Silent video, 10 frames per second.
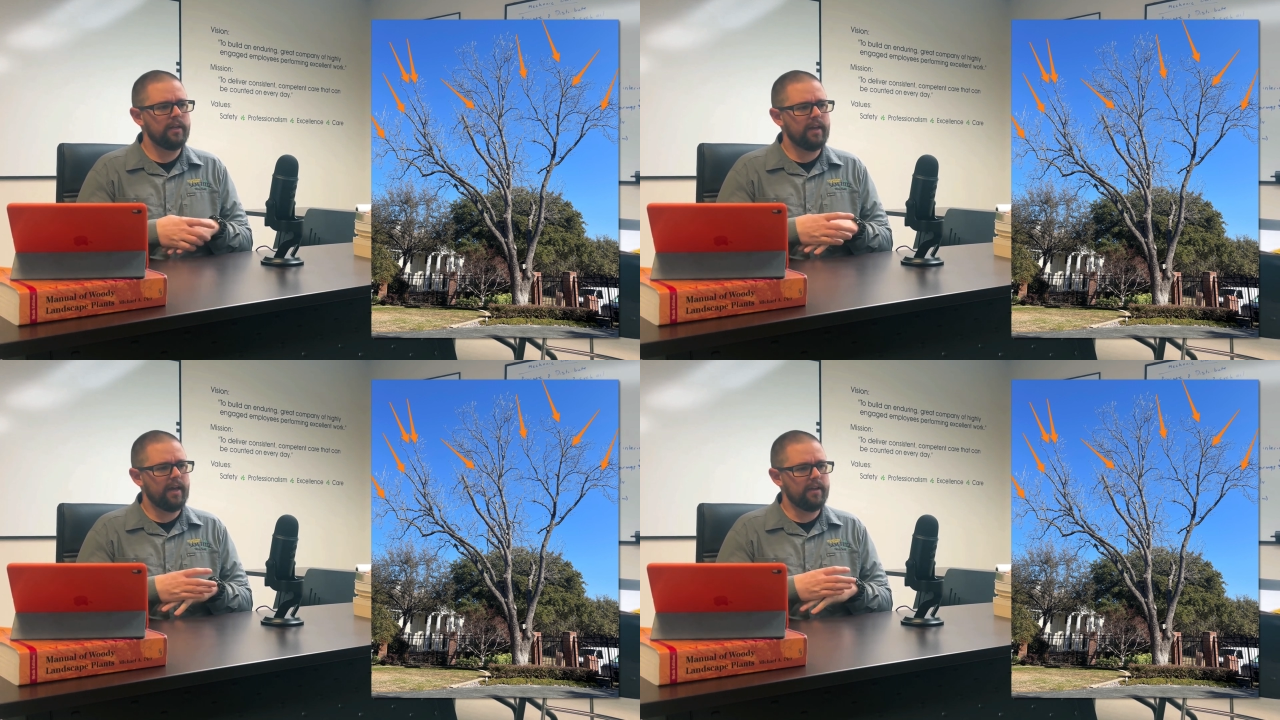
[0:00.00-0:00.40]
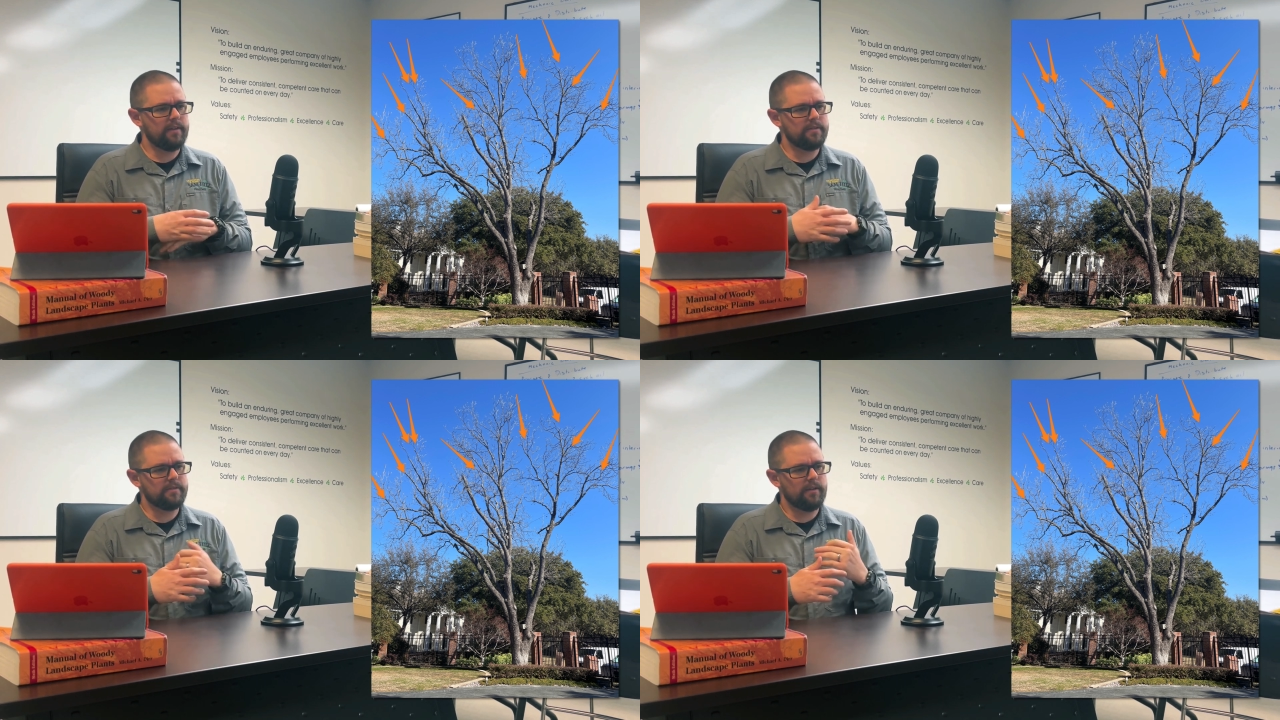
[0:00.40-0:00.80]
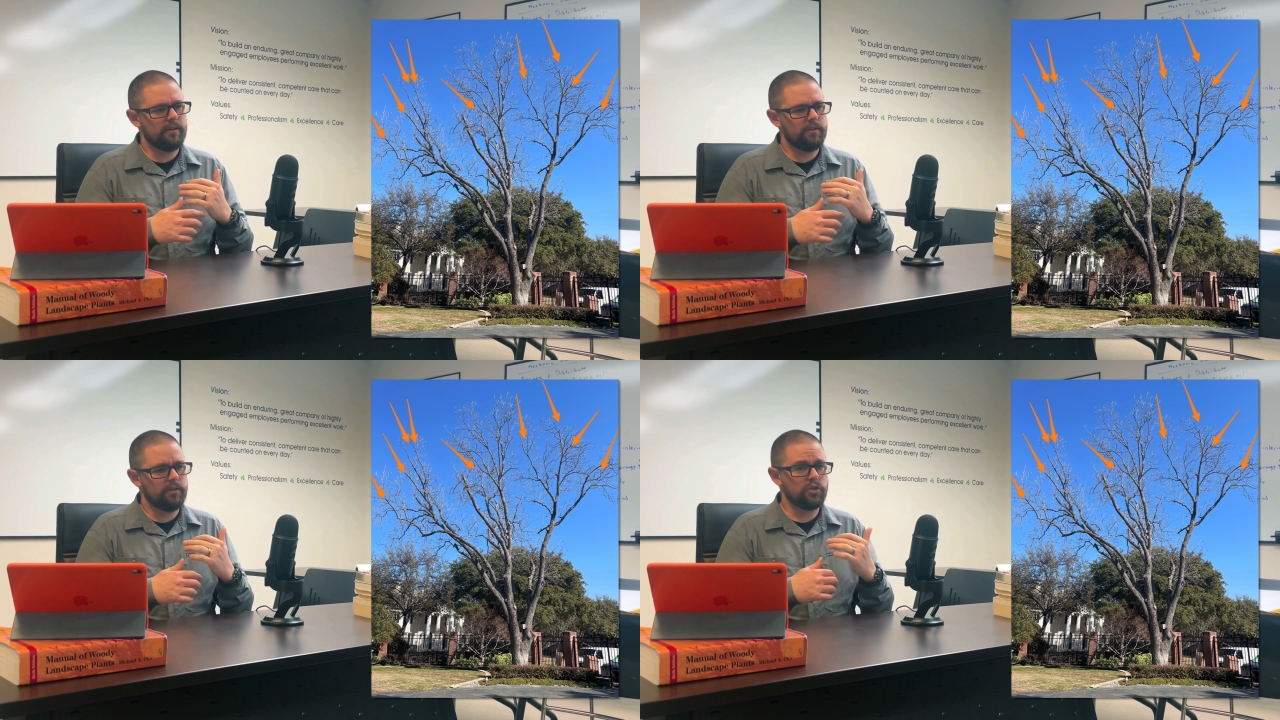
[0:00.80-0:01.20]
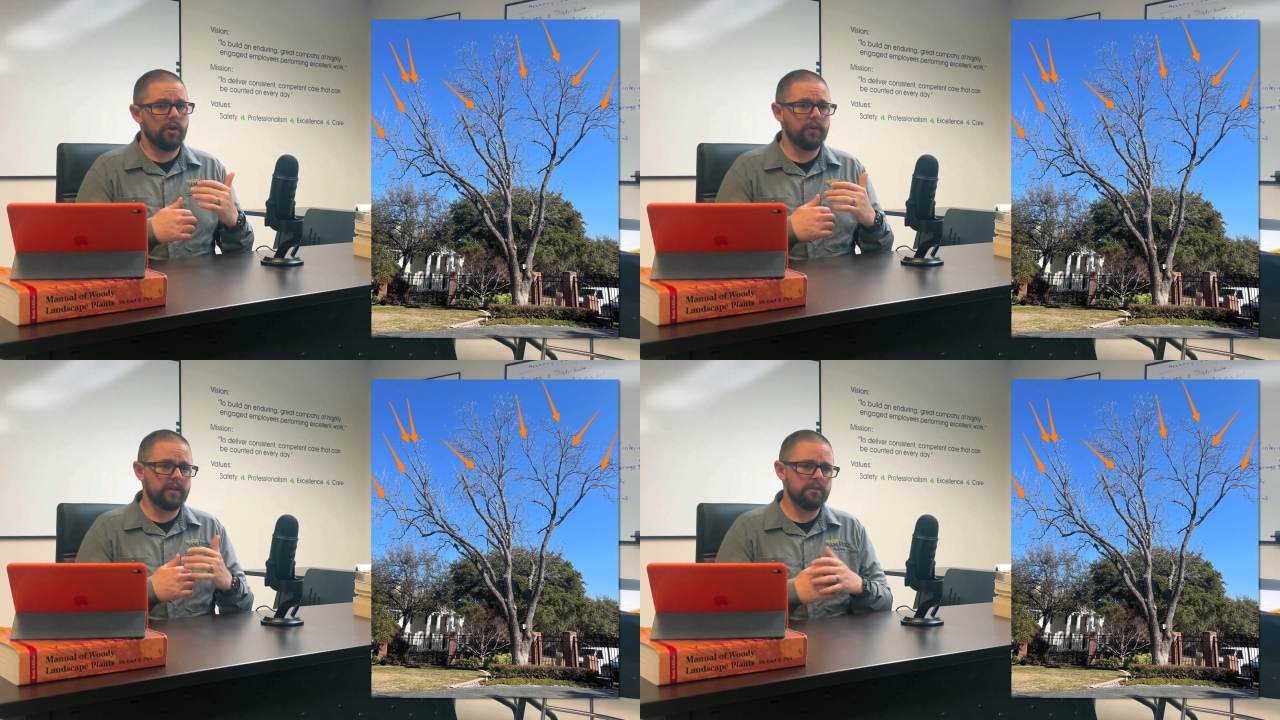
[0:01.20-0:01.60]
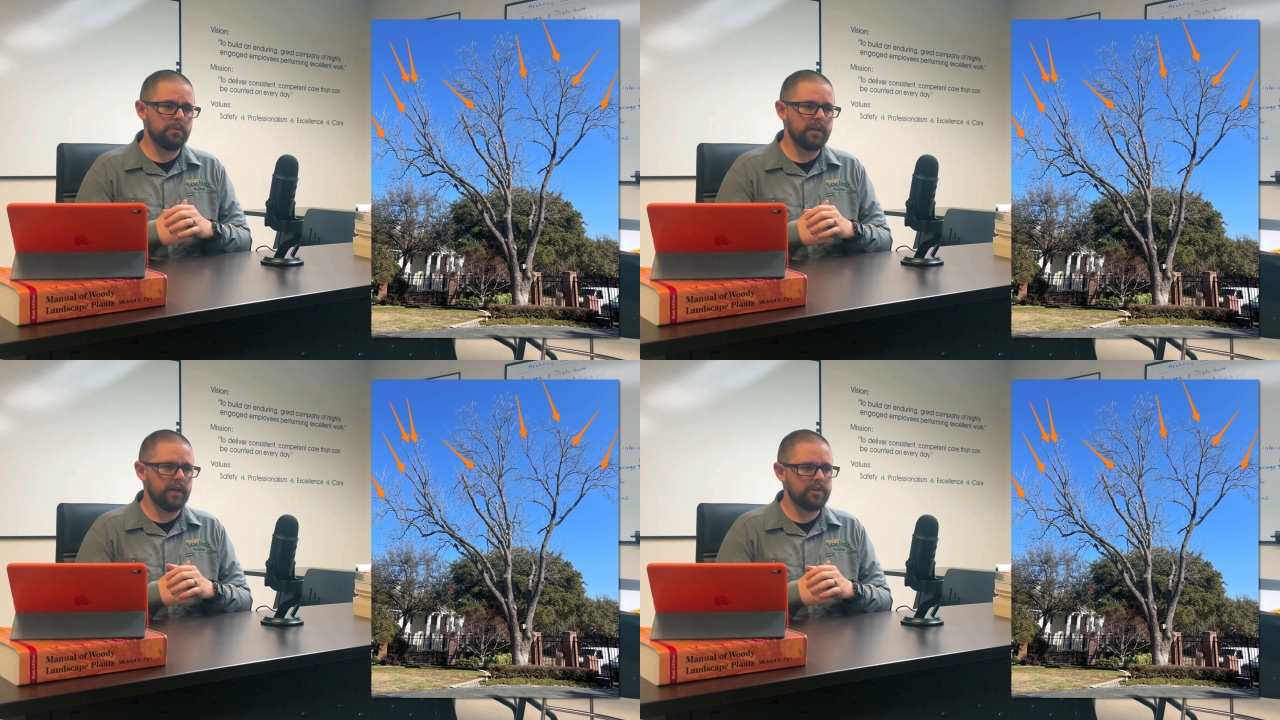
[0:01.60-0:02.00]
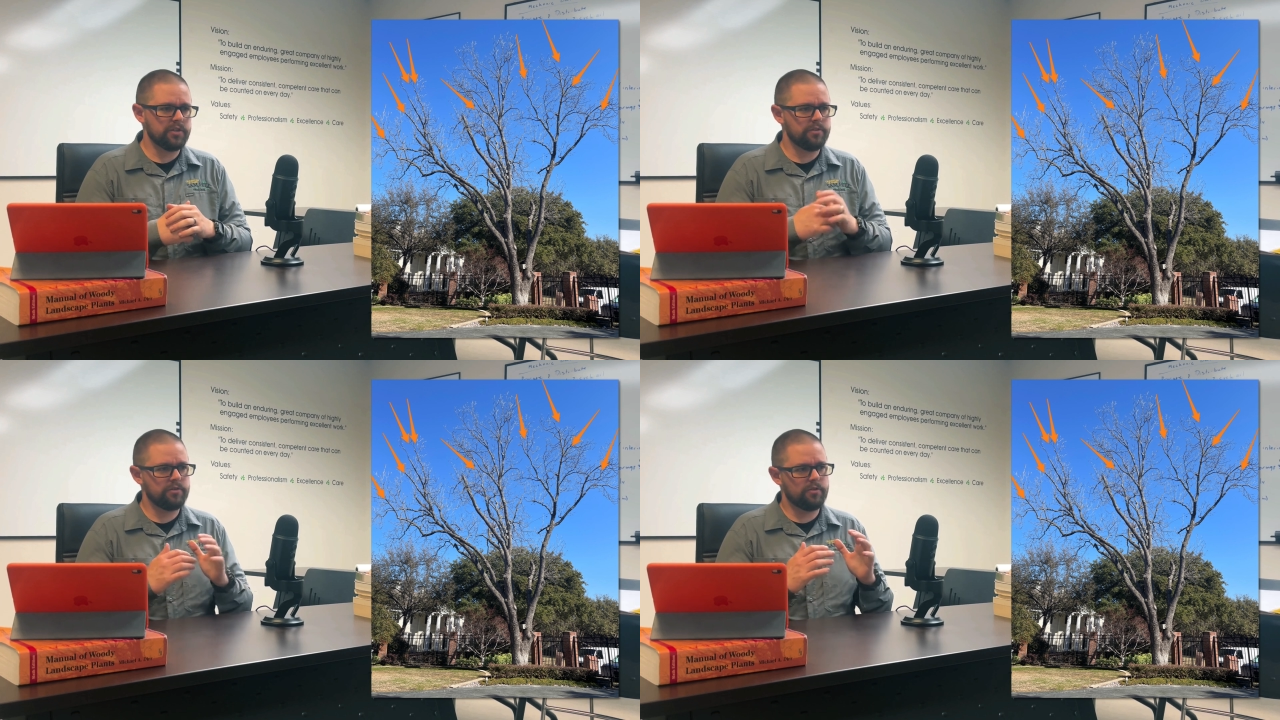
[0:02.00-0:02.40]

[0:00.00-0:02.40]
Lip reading: is the targeted reductions